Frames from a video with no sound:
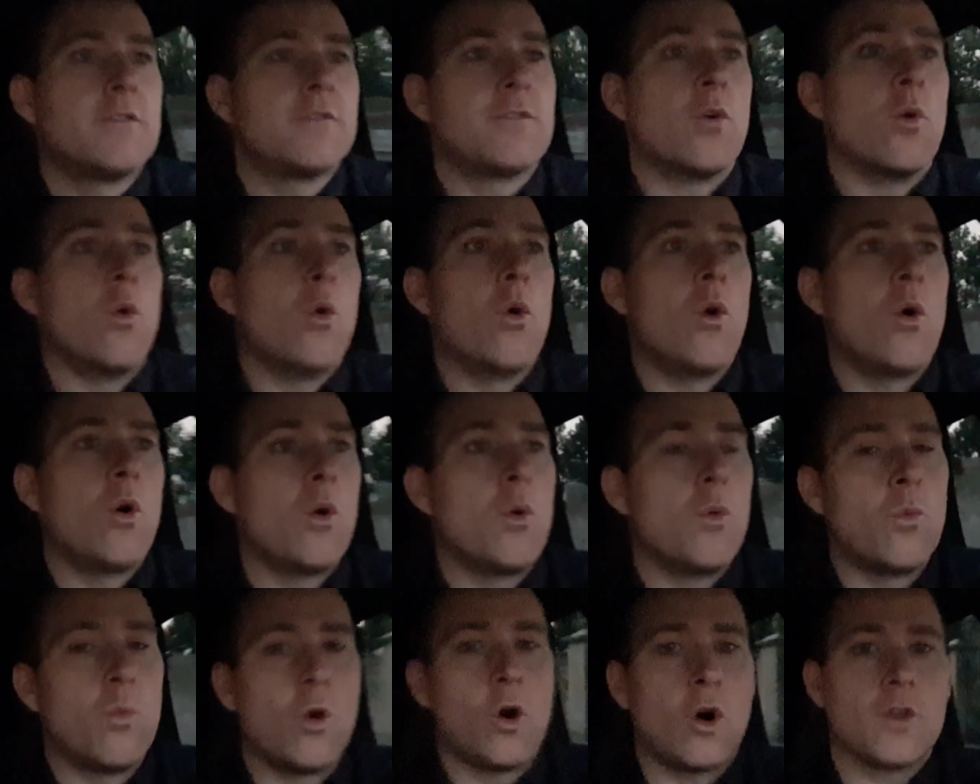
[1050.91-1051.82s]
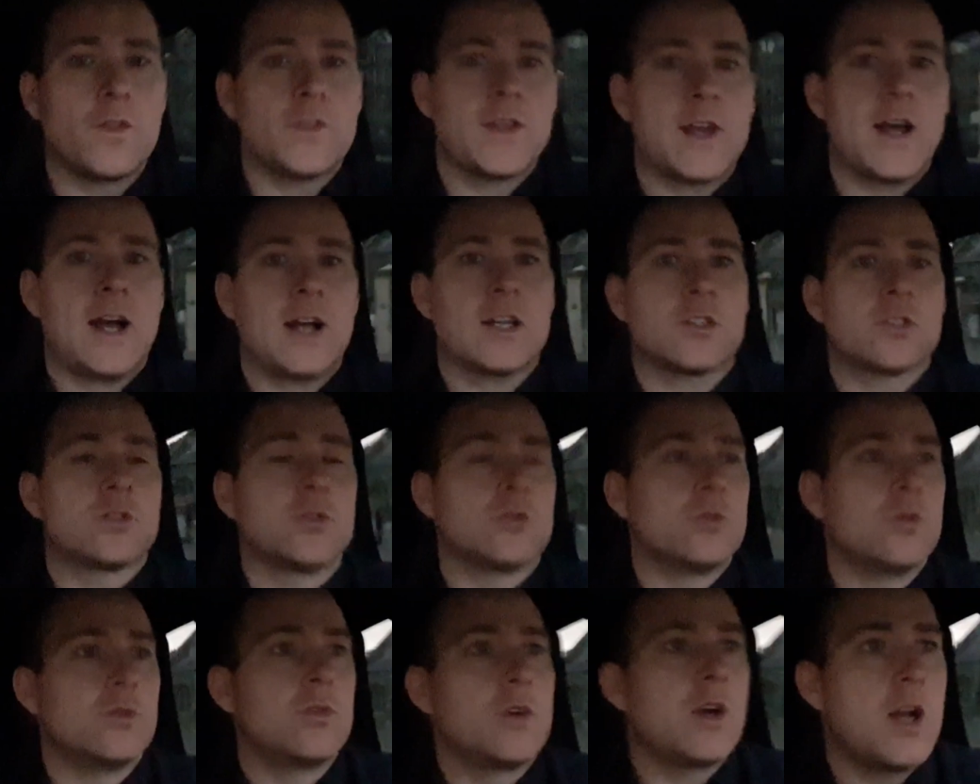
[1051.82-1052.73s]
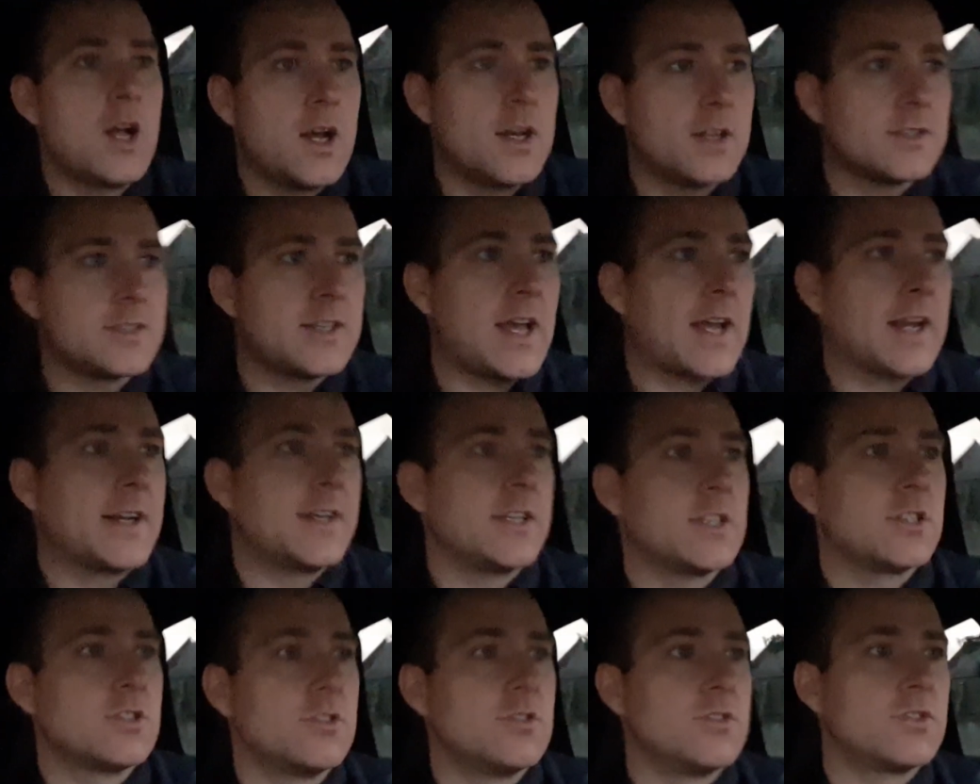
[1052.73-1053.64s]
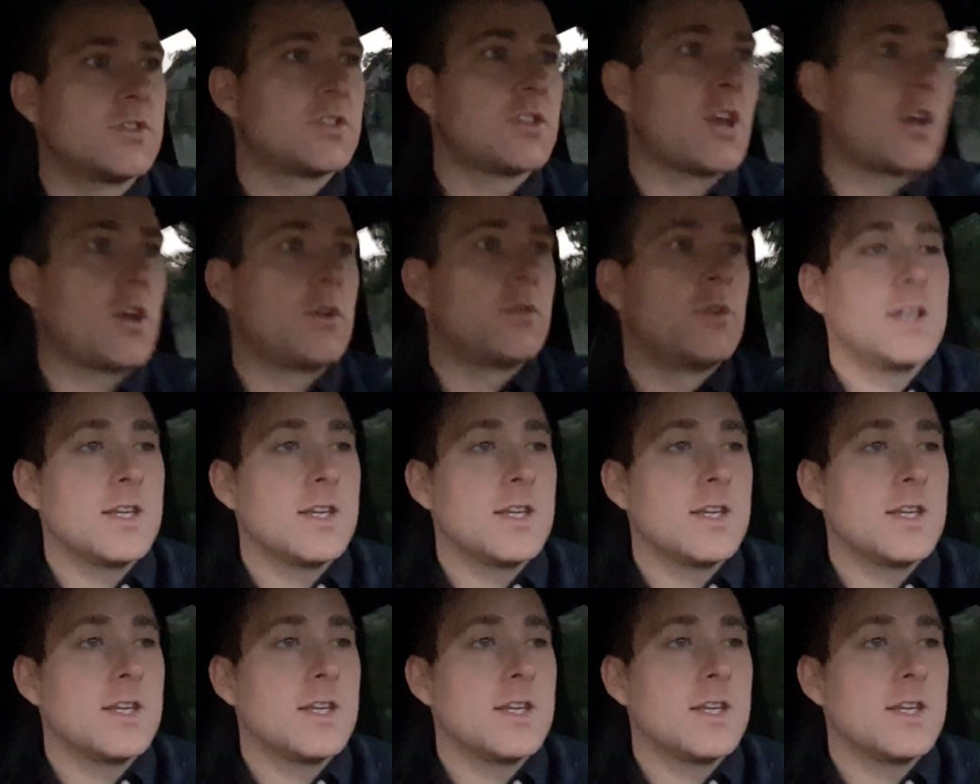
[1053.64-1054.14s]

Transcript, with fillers: for what the actual uh, technicians do.